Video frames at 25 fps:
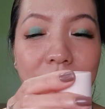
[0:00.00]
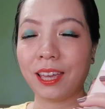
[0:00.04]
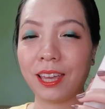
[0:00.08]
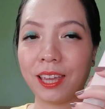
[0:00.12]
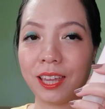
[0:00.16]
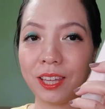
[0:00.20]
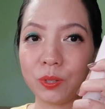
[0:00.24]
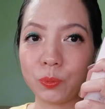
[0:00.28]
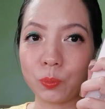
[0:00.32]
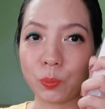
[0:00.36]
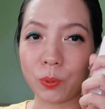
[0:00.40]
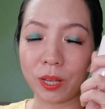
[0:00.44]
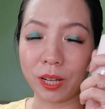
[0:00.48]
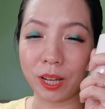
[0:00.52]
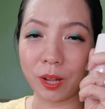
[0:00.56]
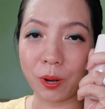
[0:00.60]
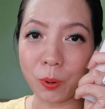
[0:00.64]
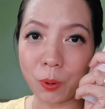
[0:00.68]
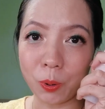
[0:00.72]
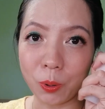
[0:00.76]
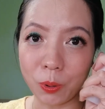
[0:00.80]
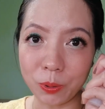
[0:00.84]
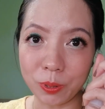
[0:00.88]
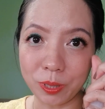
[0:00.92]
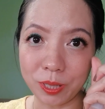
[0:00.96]
and when I
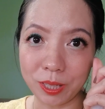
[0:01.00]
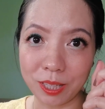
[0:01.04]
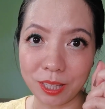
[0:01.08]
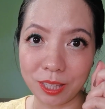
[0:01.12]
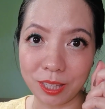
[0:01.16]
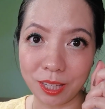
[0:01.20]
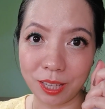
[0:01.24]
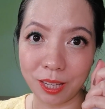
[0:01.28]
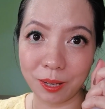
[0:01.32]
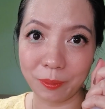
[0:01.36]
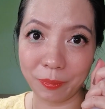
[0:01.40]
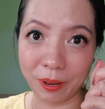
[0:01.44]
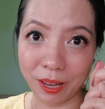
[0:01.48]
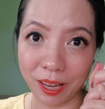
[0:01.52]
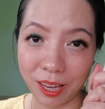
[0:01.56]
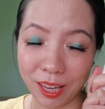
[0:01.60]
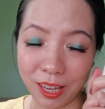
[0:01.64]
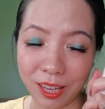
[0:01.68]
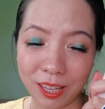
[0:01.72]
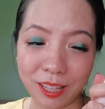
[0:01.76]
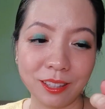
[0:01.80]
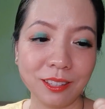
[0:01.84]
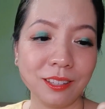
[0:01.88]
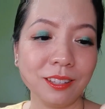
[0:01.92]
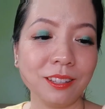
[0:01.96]
hold this in my
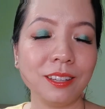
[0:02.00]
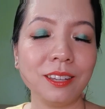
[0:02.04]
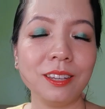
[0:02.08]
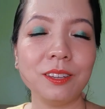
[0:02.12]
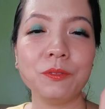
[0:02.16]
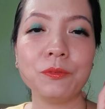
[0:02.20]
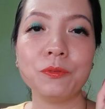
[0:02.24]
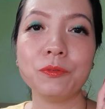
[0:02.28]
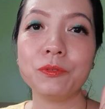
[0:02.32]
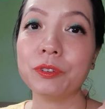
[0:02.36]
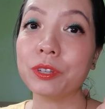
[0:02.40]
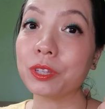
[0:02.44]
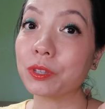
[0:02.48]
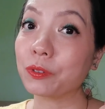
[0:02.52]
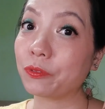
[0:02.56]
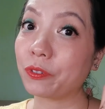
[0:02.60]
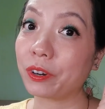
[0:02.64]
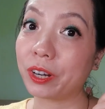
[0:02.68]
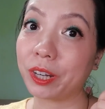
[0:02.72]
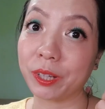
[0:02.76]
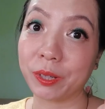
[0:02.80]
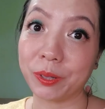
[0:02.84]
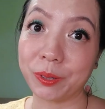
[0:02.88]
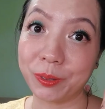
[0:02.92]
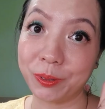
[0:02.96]
hand, it feels
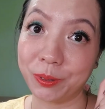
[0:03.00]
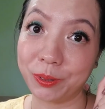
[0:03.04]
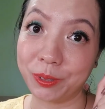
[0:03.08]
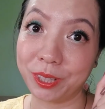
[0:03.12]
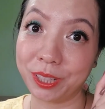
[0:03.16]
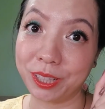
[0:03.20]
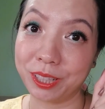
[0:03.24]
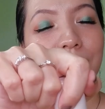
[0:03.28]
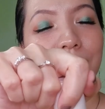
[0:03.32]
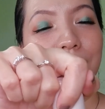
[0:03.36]
very good.